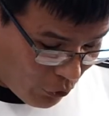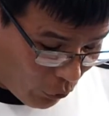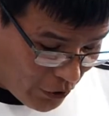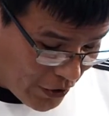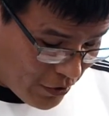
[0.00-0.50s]
For
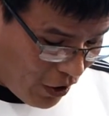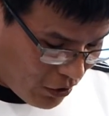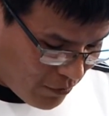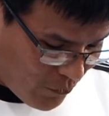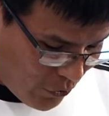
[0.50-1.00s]
only a
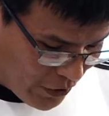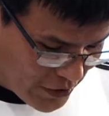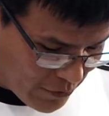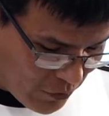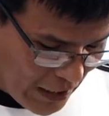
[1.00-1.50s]
dollar more
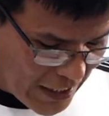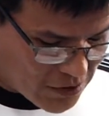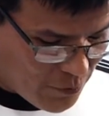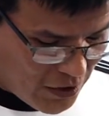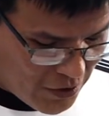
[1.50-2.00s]
and some
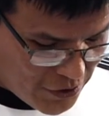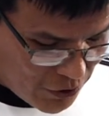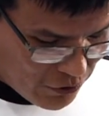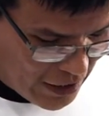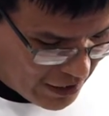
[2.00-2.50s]
glass beads, you
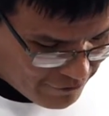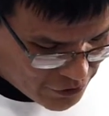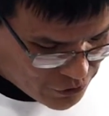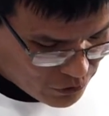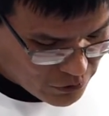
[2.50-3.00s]
could have
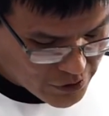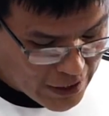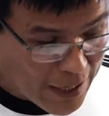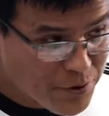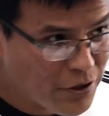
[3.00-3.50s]
your souls
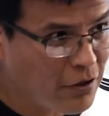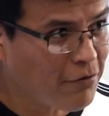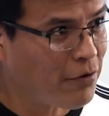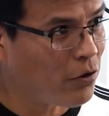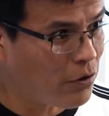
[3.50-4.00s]
captured in
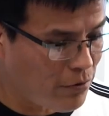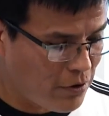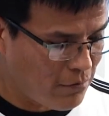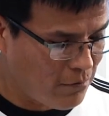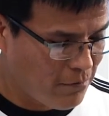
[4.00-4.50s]
a photo
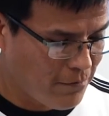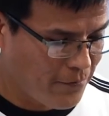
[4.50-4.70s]
with him.